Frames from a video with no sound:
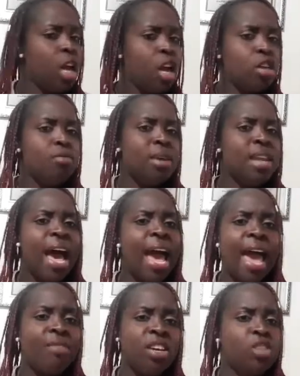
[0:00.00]
You may not
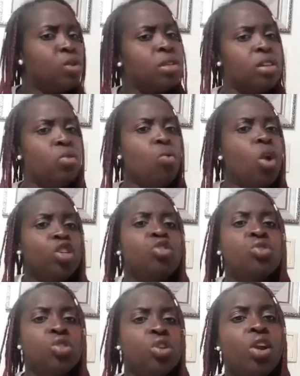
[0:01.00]
have interest in what you
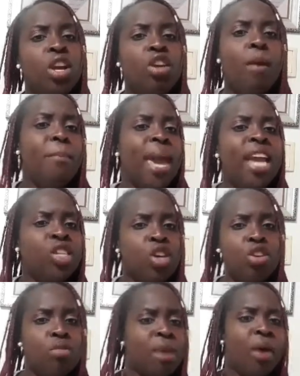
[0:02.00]
started, your major.
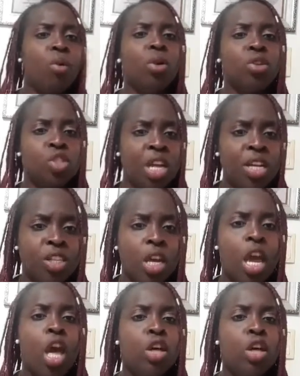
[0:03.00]
You might want to change it.